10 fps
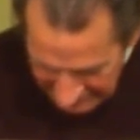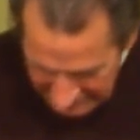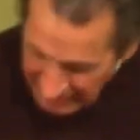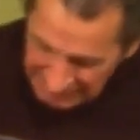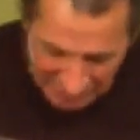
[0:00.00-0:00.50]

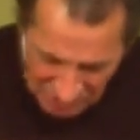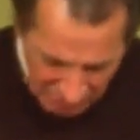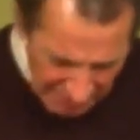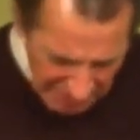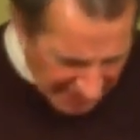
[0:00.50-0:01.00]
Not that you
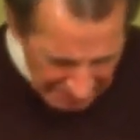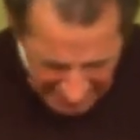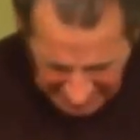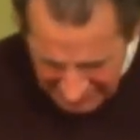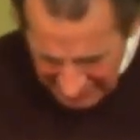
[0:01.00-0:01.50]
would
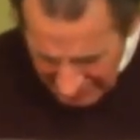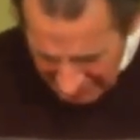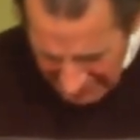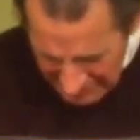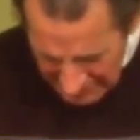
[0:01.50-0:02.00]
bypass them,
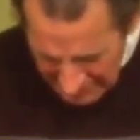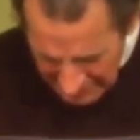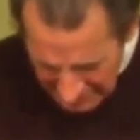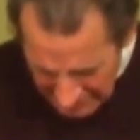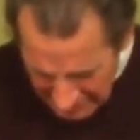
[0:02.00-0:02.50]

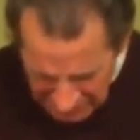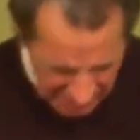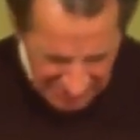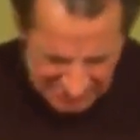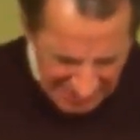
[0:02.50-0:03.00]
it's
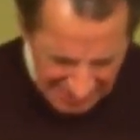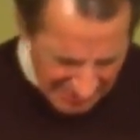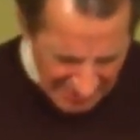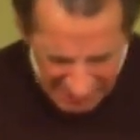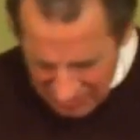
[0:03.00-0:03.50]
just that
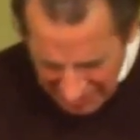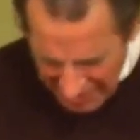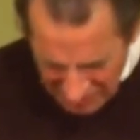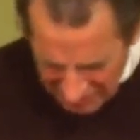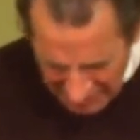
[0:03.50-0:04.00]

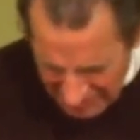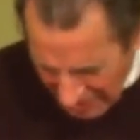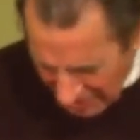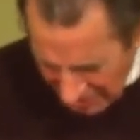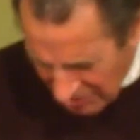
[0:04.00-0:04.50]
education is
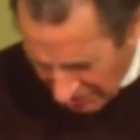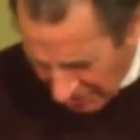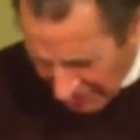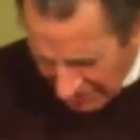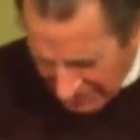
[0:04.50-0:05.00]
not on your
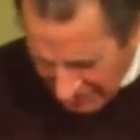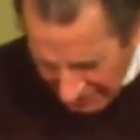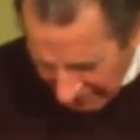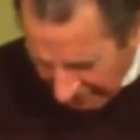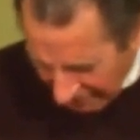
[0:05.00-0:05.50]
list.
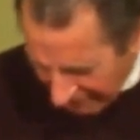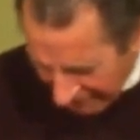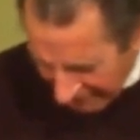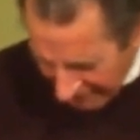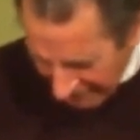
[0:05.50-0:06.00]

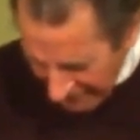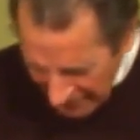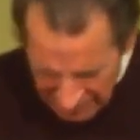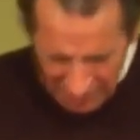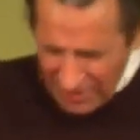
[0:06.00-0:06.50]

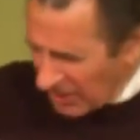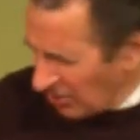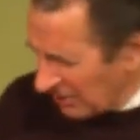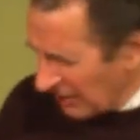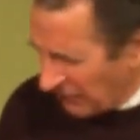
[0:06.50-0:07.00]
You're not
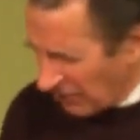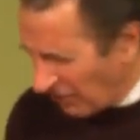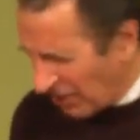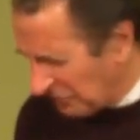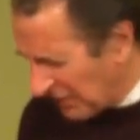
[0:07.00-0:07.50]
looking for the
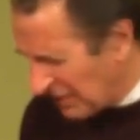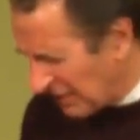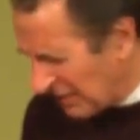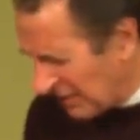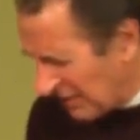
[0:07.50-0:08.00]
wealthy.
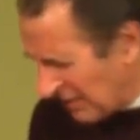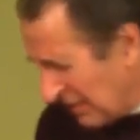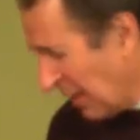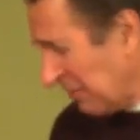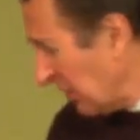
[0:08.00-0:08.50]

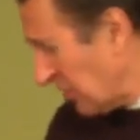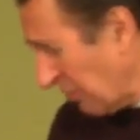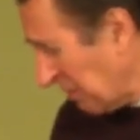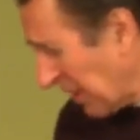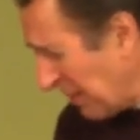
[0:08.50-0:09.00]
Not that you
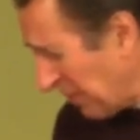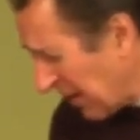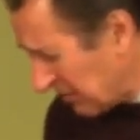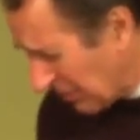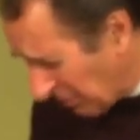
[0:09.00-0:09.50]
would
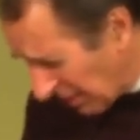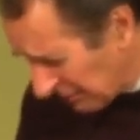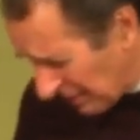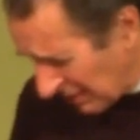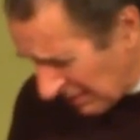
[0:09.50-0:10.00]
bypass the
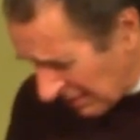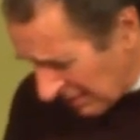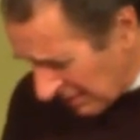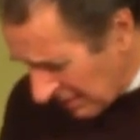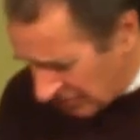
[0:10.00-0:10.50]
wealthy,
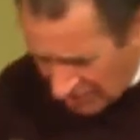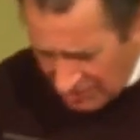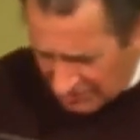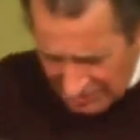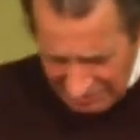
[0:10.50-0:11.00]
it's
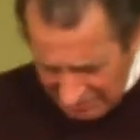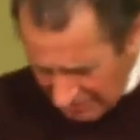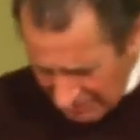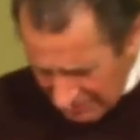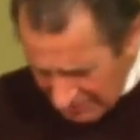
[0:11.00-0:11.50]
just that
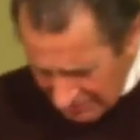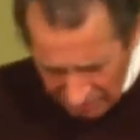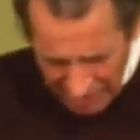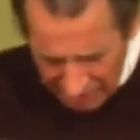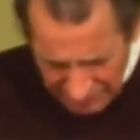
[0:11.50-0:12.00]

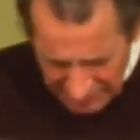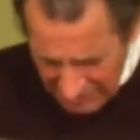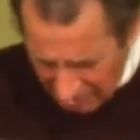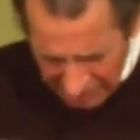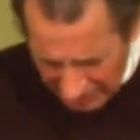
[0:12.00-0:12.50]
wealth
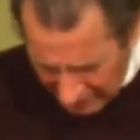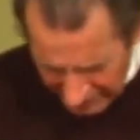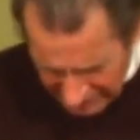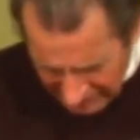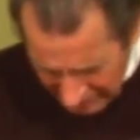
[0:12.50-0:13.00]
isn't on the
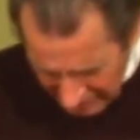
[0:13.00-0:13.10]
list.